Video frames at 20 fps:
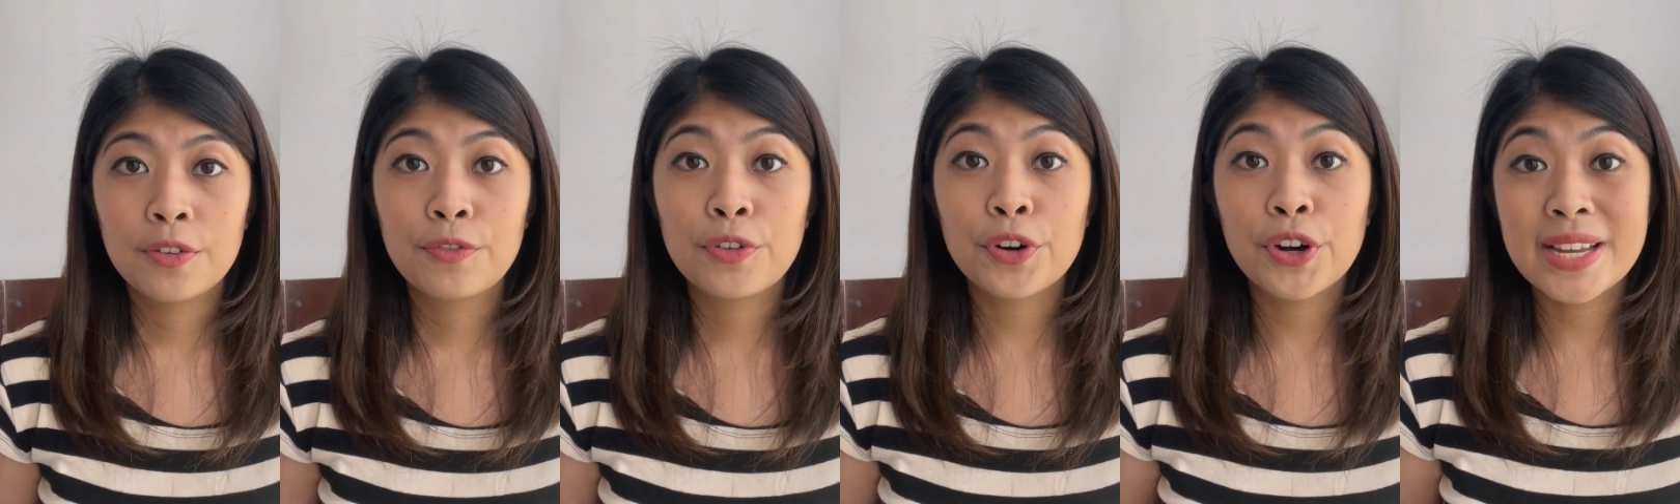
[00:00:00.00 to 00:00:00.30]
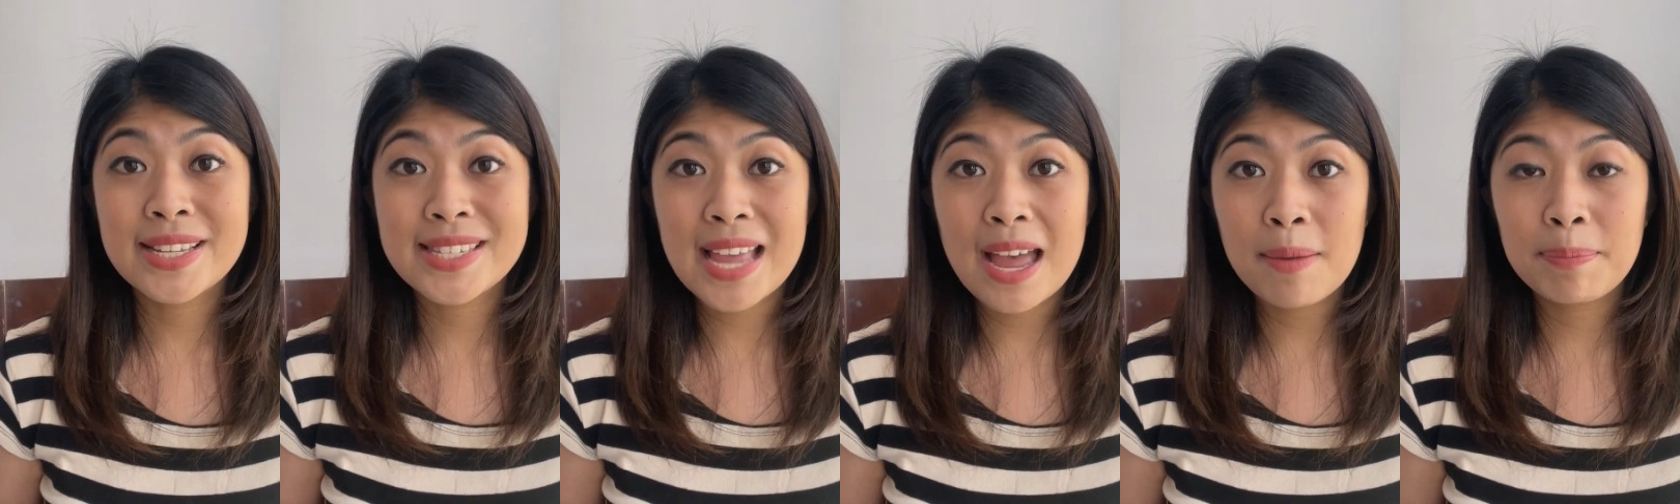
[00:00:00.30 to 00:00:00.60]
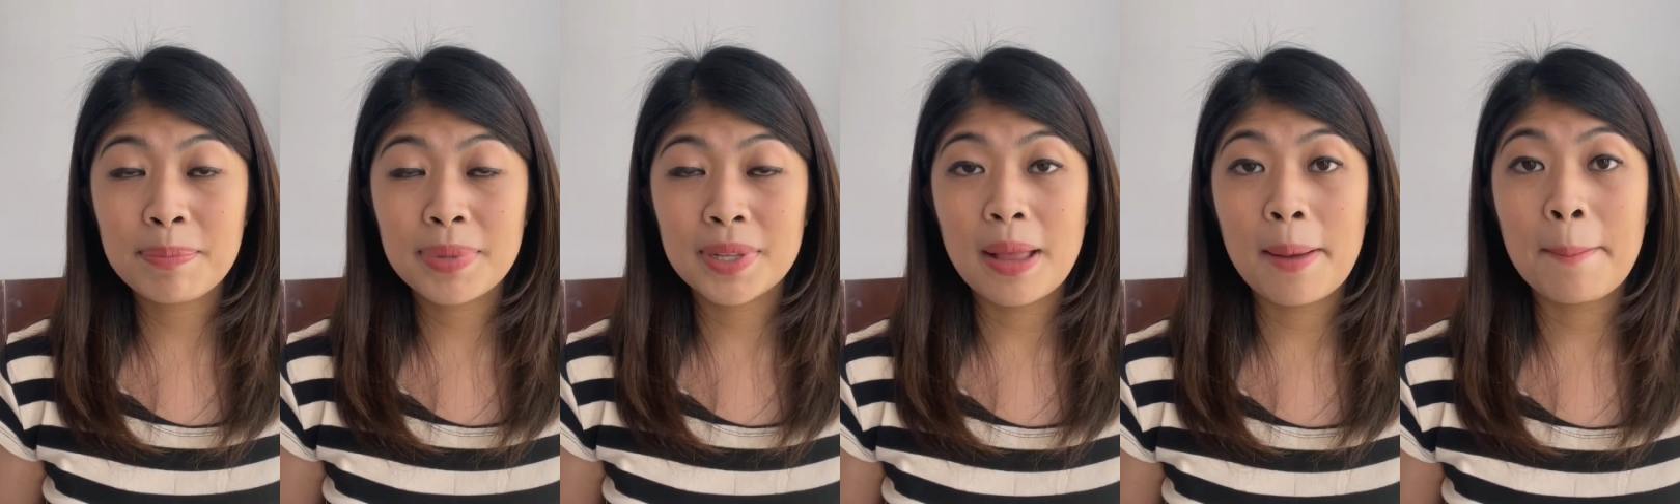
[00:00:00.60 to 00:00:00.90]
For
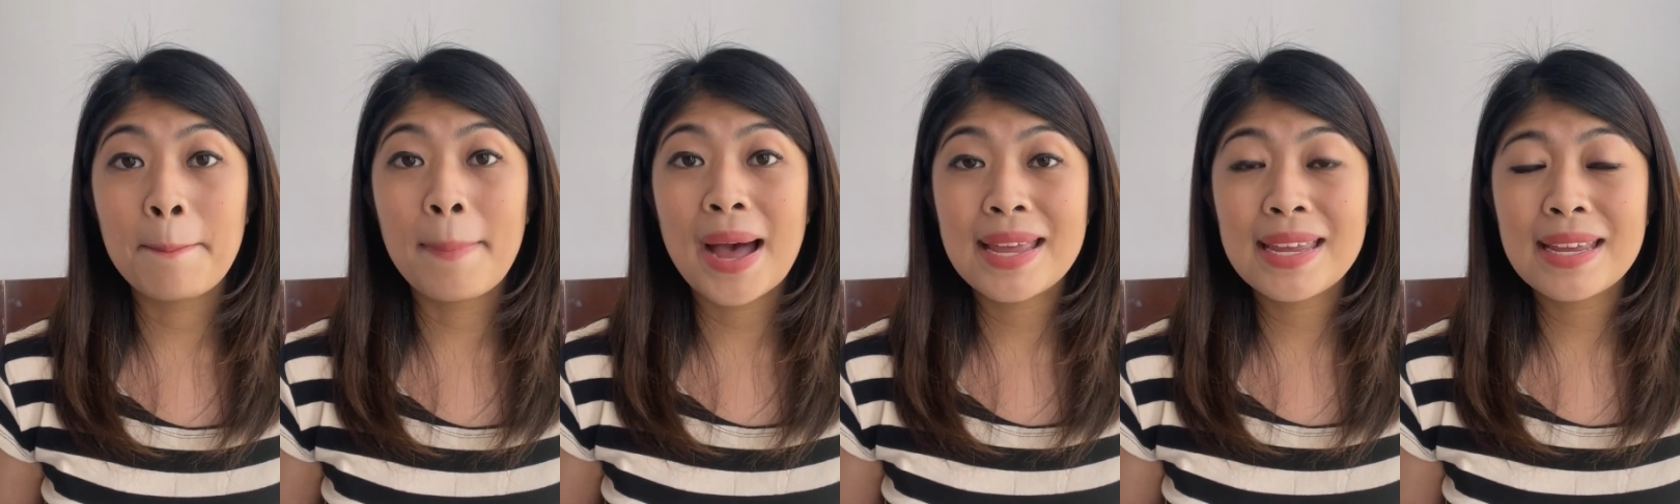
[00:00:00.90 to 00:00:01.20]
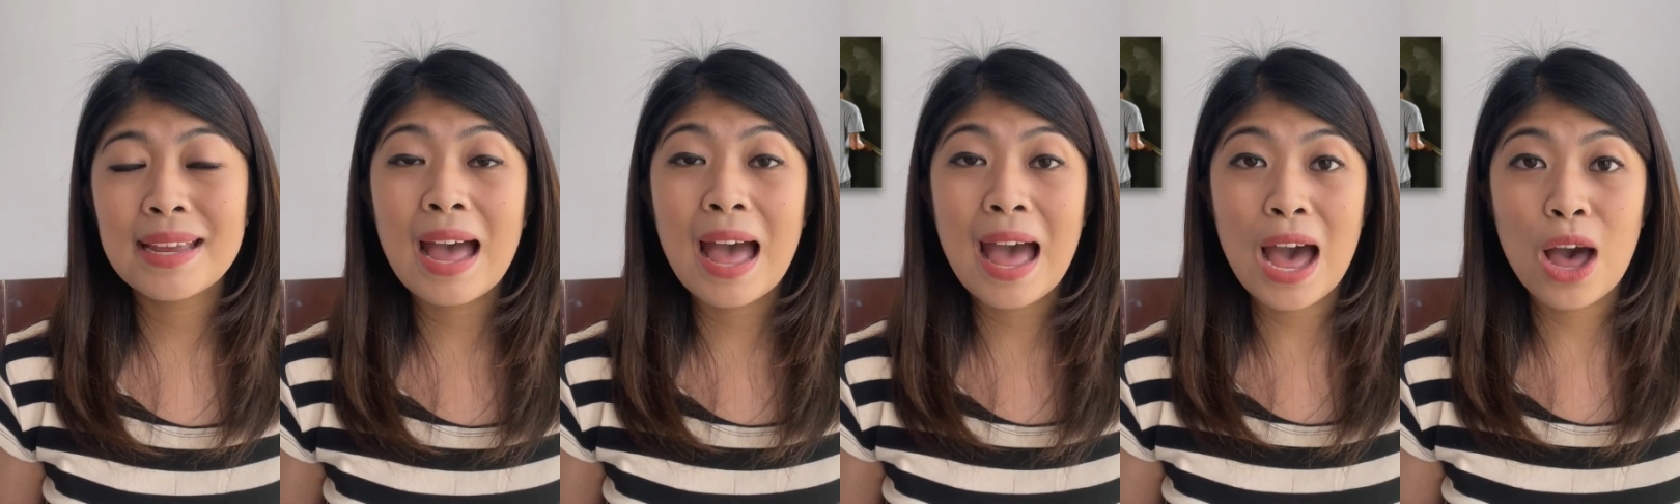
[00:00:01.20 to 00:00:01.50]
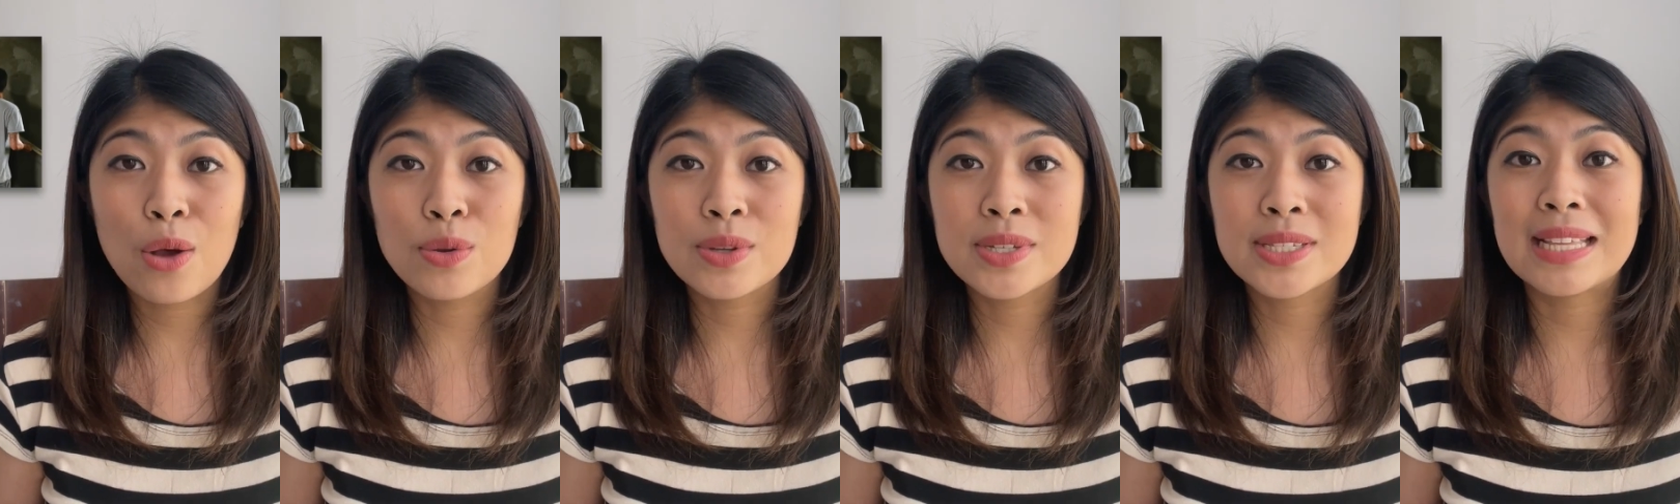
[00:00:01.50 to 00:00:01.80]
example, buying a
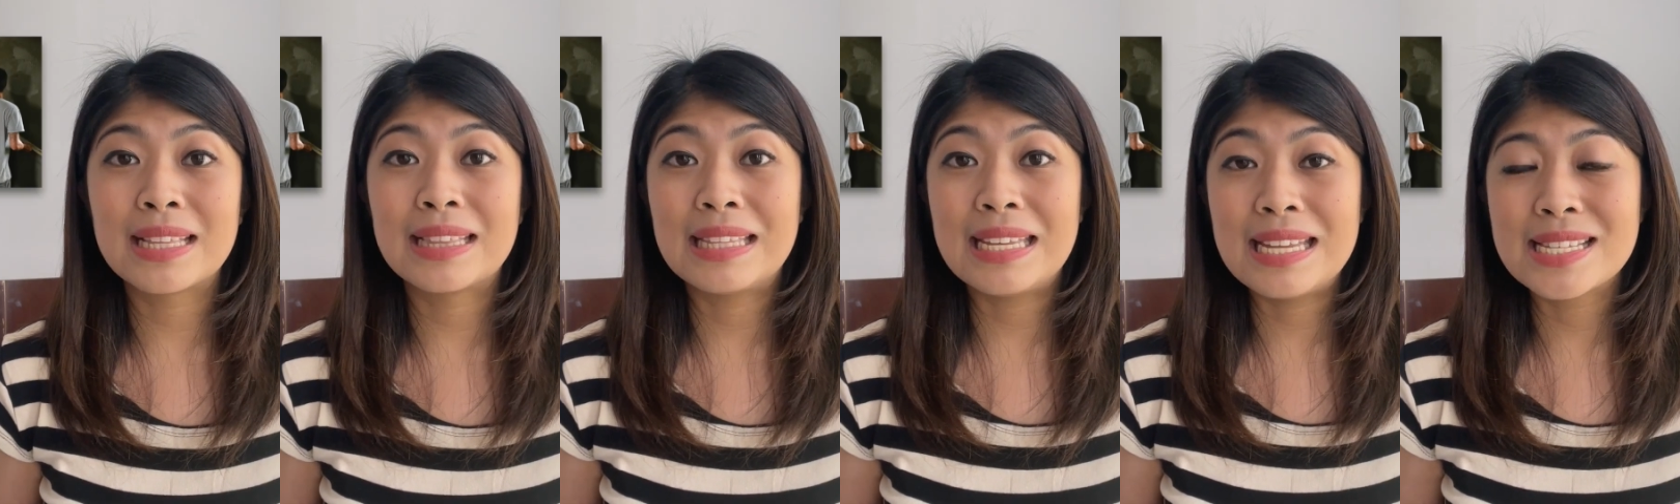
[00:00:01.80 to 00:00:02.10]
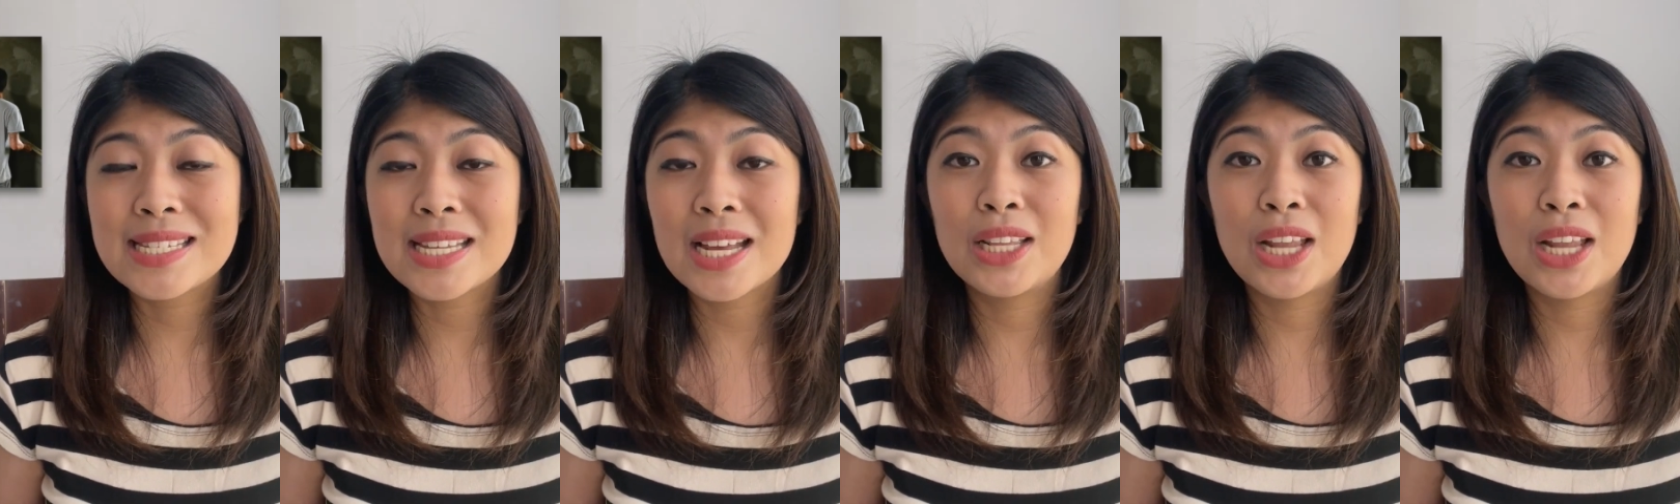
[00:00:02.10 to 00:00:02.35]
house that needs a